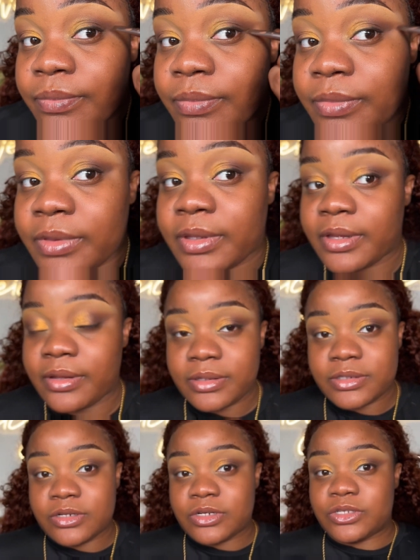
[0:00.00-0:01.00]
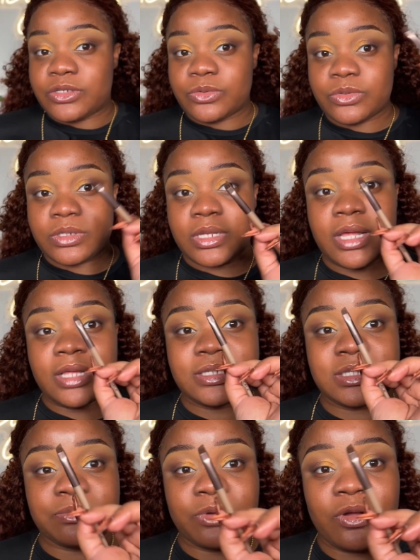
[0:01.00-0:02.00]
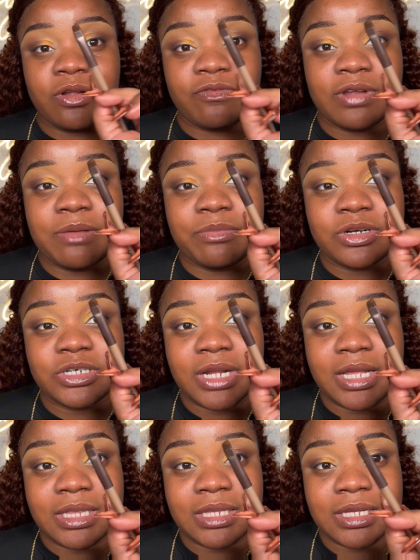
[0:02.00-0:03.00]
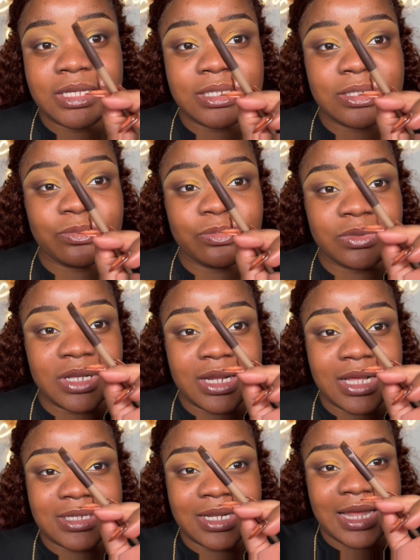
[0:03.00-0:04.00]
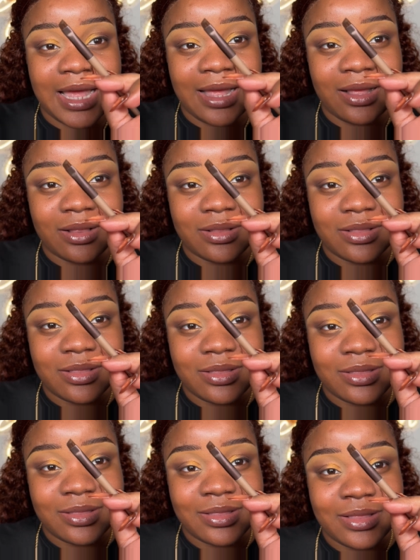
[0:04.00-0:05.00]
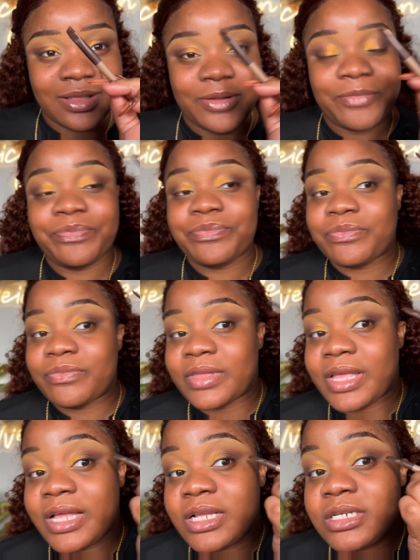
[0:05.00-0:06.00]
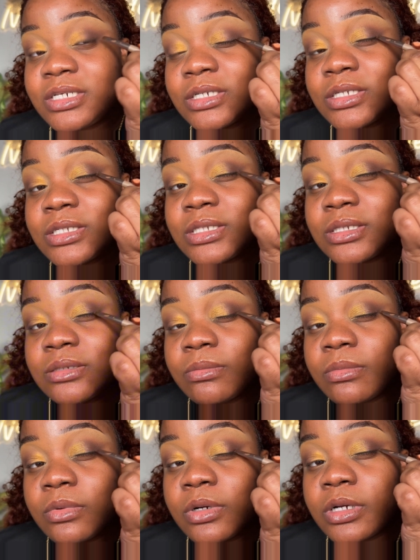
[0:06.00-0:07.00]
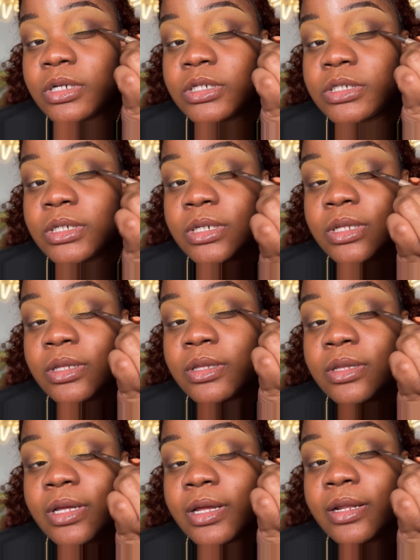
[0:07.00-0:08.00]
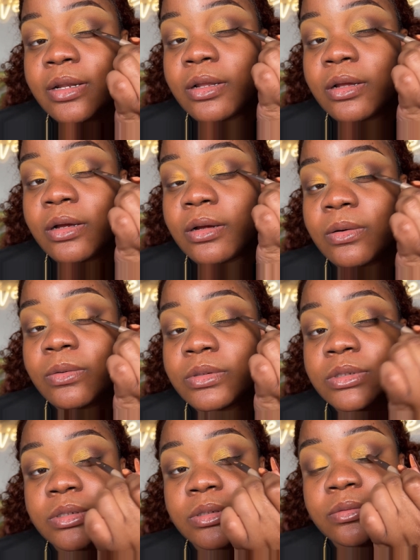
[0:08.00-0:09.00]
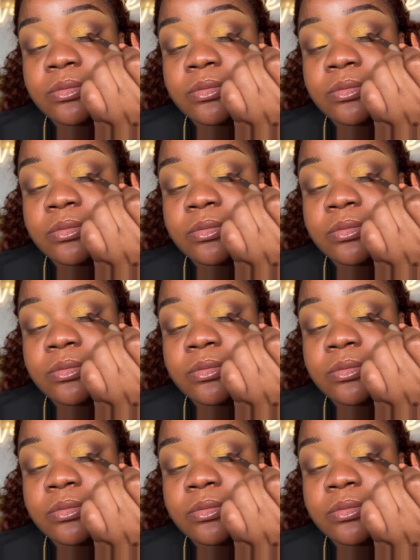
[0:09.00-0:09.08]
Okay, so just use a small flat brush like this that has an angle and just smudge that out.